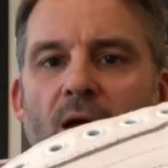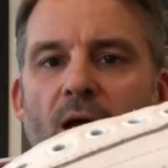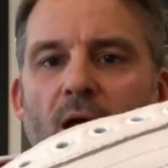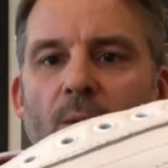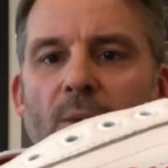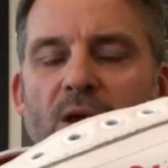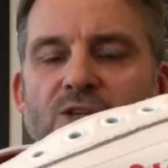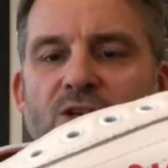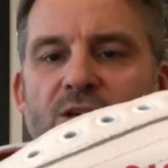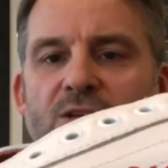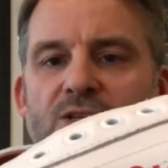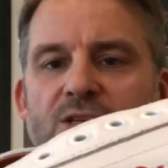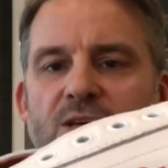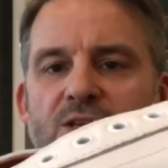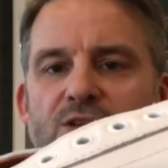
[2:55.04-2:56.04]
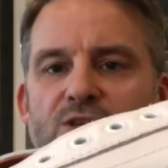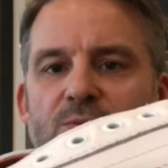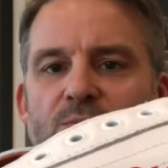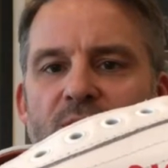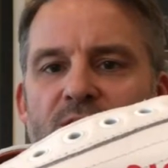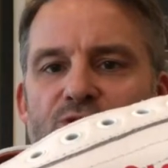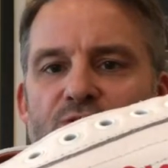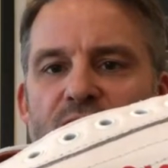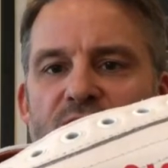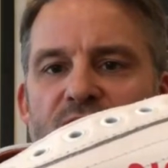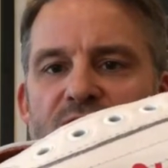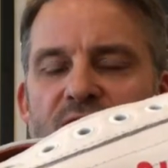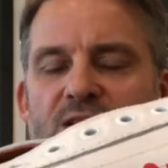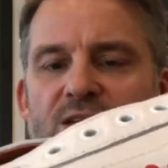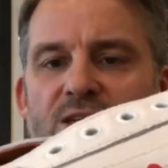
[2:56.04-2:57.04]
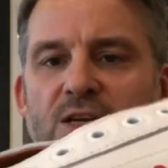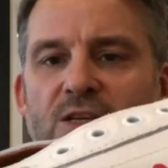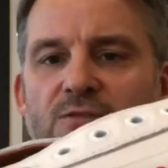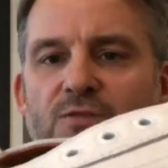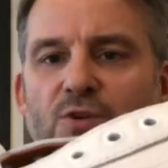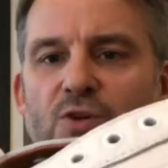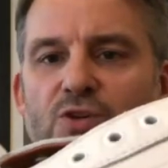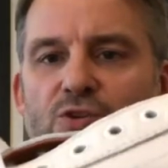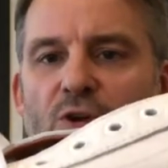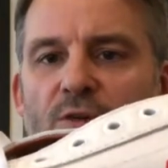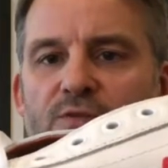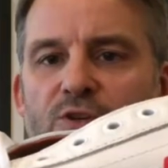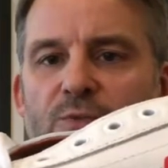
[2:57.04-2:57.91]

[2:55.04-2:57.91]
Um, as you can see, there's some interesting details first off.